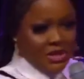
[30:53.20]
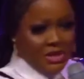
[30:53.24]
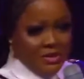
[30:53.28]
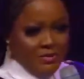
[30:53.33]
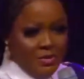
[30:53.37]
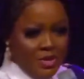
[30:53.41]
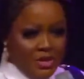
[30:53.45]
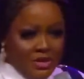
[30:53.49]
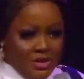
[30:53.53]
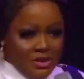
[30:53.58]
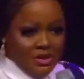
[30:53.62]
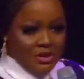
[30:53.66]
with this
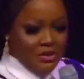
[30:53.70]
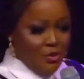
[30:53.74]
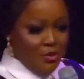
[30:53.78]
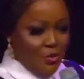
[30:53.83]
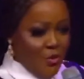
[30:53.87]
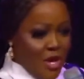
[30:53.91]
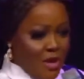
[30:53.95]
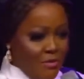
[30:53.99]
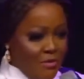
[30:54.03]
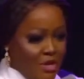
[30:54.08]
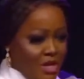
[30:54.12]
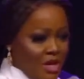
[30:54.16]
person this
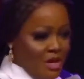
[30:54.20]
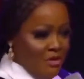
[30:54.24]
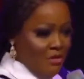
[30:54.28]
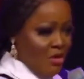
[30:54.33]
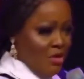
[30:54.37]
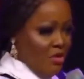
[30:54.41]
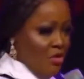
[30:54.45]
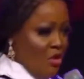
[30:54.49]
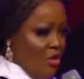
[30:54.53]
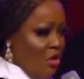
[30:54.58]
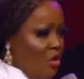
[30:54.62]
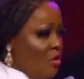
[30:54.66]
way,
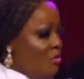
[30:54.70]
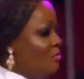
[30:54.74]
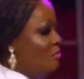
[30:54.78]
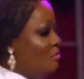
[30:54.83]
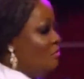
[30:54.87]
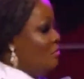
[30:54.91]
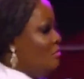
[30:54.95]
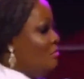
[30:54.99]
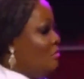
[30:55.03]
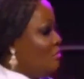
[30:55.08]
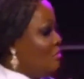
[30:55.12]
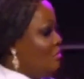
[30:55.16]

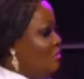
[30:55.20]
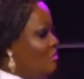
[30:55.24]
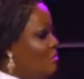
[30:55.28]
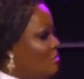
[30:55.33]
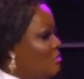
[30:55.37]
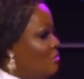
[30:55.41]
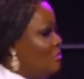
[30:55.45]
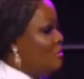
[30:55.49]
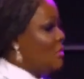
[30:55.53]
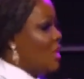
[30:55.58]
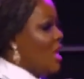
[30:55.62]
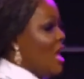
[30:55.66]

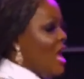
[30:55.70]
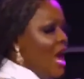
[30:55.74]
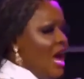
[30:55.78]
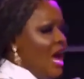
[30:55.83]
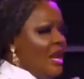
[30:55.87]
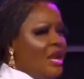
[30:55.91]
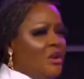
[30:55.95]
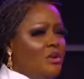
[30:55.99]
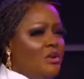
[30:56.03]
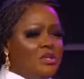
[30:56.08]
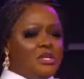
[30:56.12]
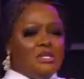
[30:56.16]

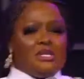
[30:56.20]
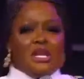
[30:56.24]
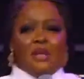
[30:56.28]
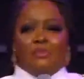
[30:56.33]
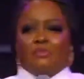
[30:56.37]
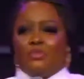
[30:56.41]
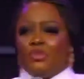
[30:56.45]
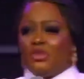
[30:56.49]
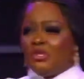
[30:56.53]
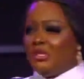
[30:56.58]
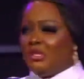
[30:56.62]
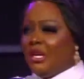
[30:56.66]
and I notice
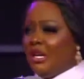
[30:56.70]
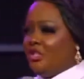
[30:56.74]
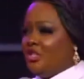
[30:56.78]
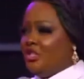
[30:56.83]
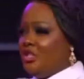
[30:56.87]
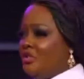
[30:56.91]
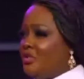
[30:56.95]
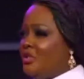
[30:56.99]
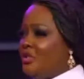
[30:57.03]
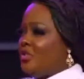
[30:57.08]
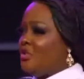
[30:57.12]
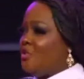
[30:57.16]
that most
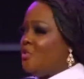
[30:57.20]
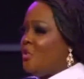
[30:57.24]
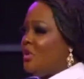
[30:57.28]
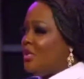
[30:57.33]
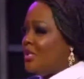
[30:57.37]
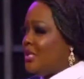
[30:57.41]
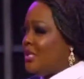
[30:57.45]
Nigerians,